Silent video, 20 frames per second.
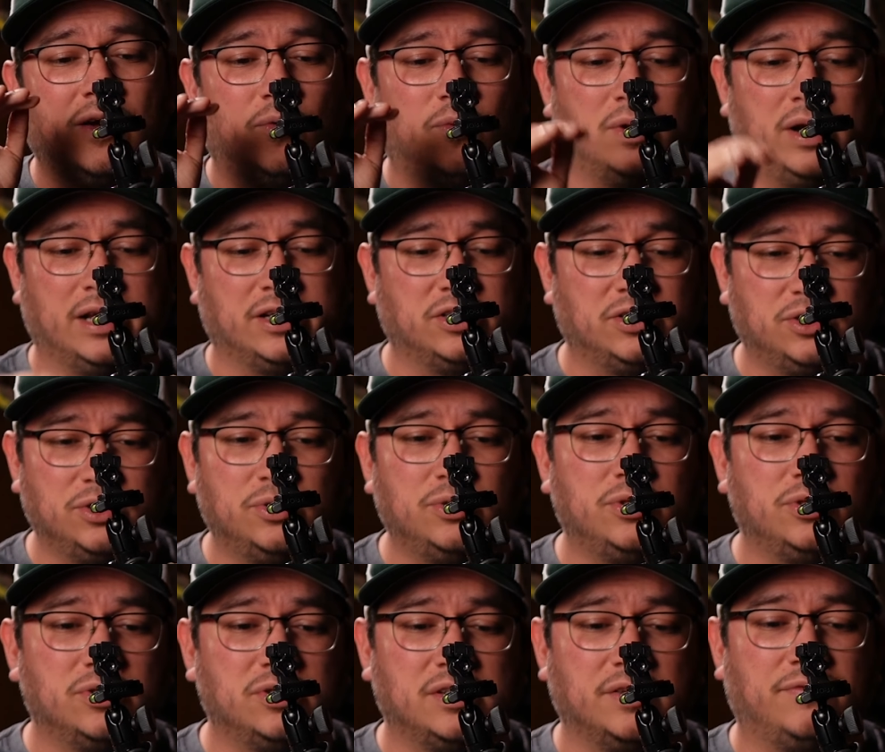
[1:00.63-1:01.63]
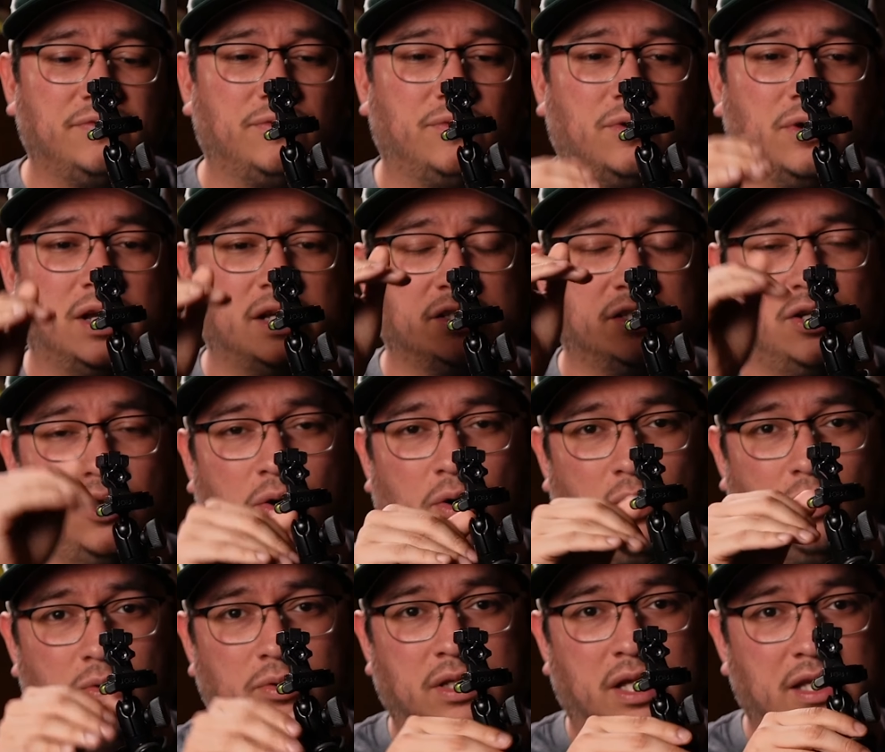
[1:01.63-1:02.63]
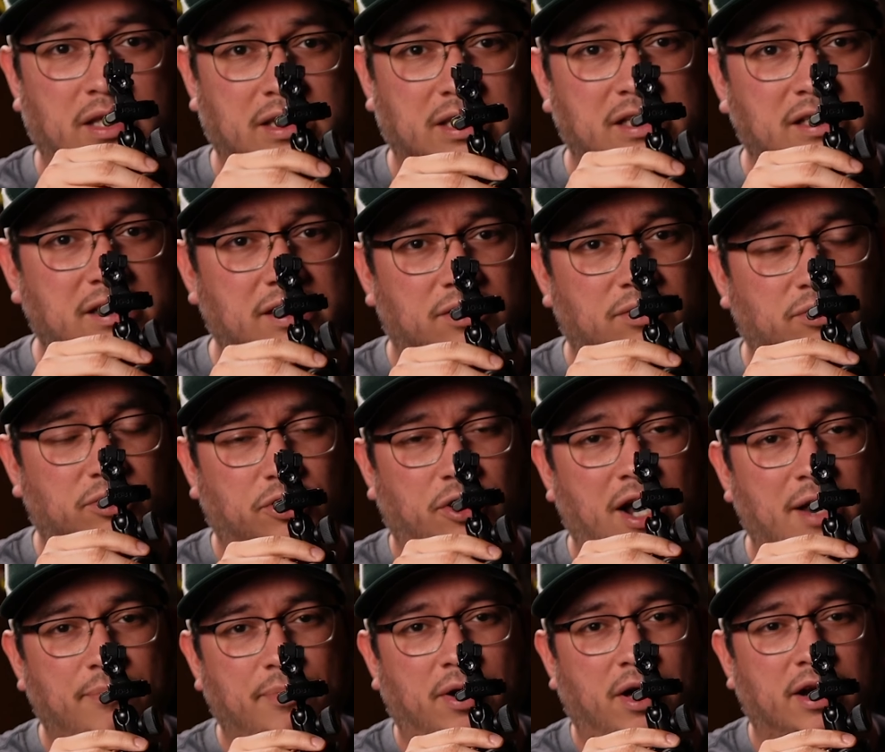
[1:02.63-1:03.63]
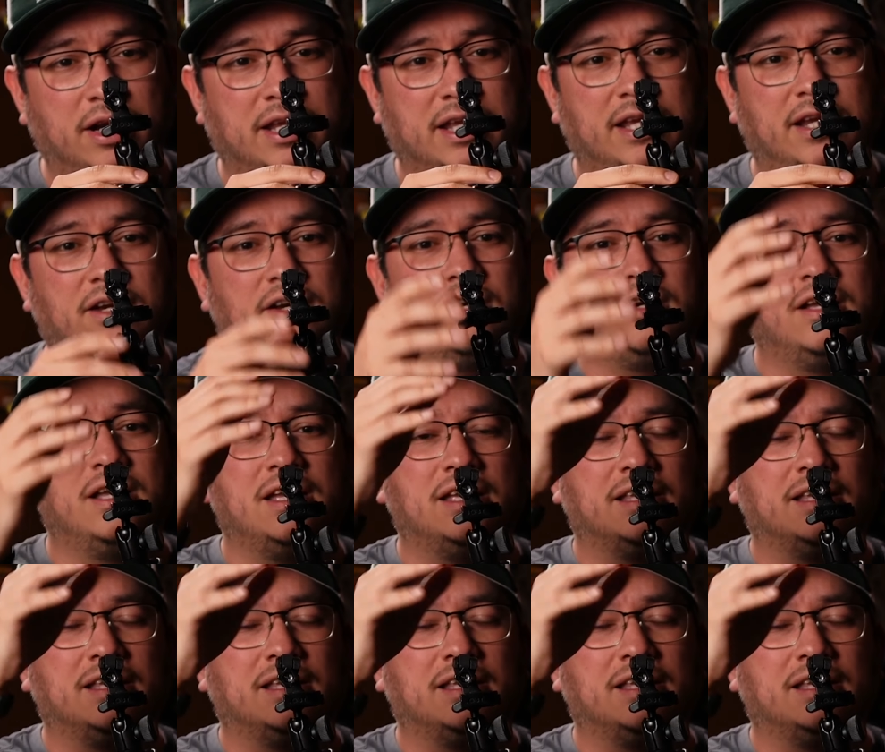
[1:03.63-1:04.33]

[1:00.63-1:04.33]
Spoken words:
What I do use it for is to hold this little tripod here